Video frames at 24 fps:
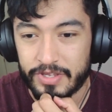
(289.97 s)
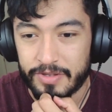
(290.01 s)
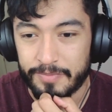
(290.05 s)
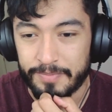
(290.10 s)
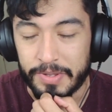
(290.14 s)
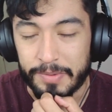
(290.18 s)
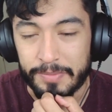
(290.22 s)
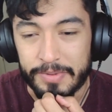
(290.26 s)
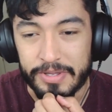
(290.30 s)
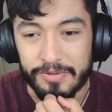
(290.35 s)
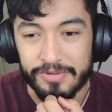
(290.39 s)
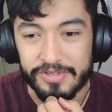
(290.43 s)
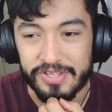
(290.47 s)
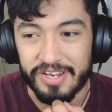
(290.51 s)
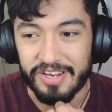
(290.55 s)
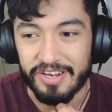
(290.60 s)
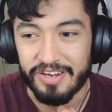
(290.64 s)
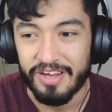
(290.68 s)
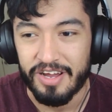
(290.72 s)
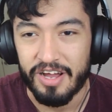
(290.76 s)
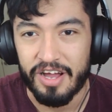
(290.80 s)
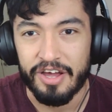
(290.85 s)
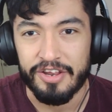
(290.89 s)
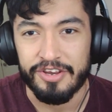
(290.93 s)
Maybe it was
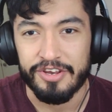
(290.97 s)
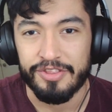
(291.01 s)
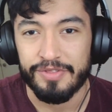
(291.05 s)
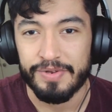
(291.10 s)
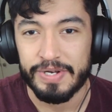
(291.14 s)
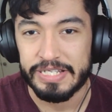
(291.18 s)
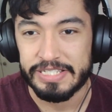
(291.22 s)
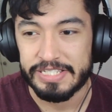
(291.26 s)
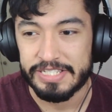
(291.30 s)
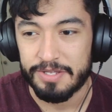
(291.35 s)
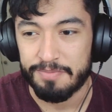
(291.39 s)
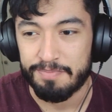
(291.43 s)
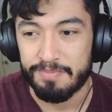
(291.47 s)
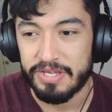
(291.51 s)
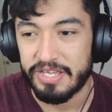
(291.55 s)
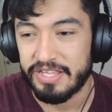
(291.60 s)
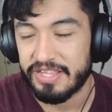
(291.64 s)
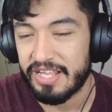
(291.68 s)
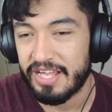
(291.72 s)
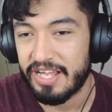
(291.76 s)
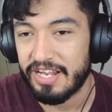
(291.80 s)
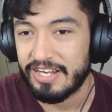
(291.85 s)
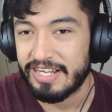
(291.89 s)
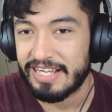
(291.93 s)
a, another S C P
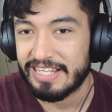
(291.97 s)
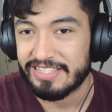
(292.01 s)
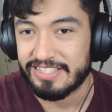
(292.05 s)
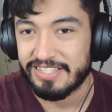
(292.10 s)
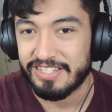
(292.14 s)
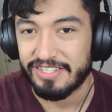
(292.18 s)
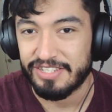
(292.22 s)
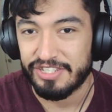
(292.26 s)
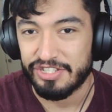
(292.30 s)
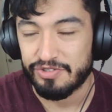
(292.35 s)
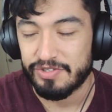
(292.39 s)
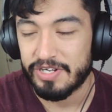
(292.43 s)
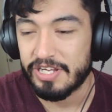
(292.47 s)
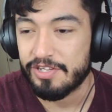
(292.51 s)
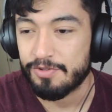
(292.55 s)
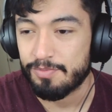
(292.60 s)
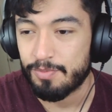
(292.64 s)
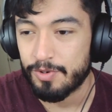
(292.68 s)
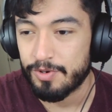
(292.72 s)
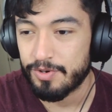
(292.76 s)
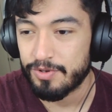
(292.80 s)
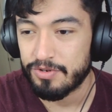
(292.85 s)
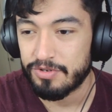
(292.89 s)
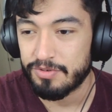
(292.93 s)
that accidentally
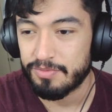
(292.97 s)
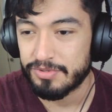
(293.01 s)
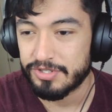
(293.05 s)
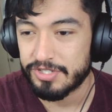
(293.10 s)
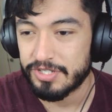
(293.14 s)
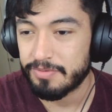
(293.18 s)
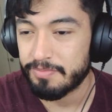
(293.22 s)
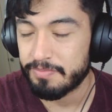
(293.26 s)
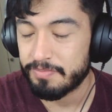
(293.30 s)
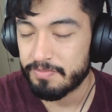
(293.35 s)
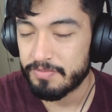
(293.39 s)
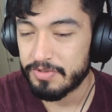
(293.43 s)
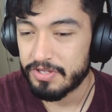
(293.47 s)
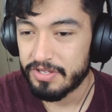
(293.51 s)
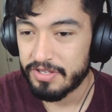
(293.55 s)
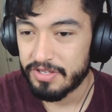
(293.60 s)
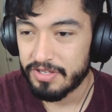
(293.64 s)
transported him or something.